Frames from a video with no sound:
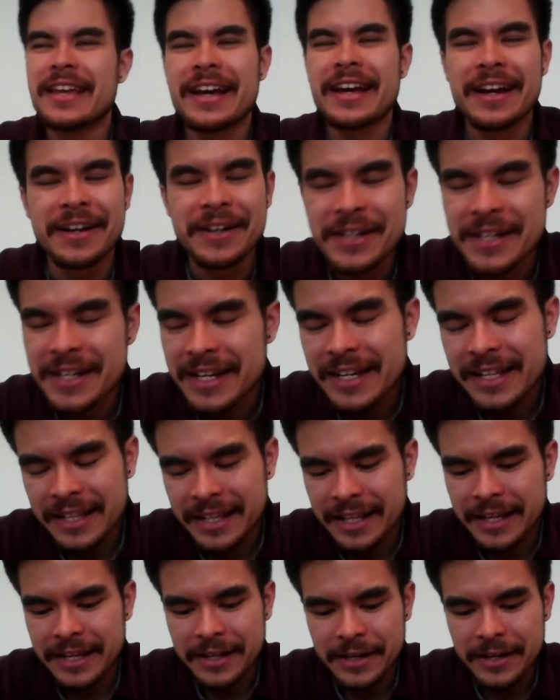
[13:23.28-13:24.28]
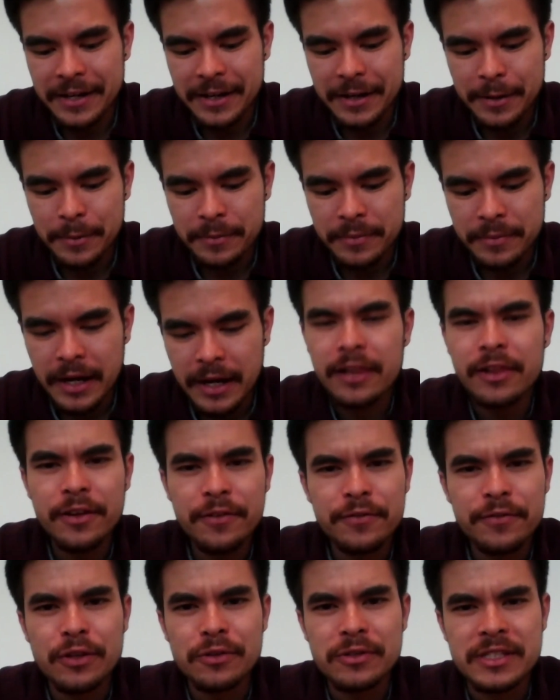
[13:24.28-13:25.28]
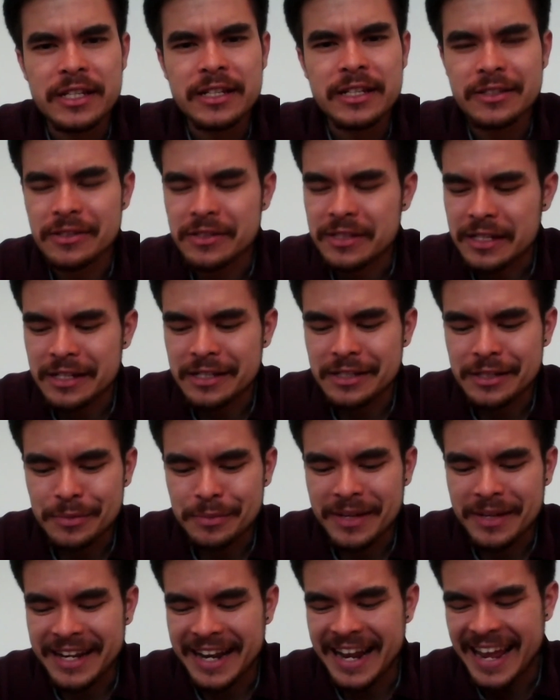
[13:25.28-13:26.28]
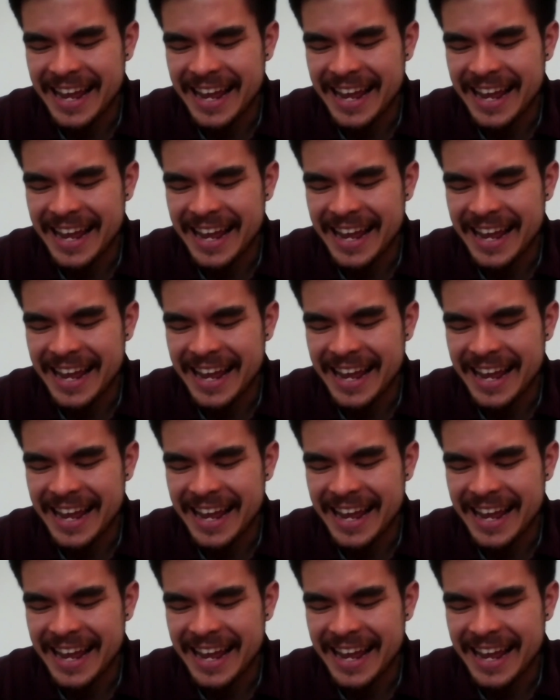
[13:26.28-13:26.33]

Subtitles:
yeah, like I love those exercises, man.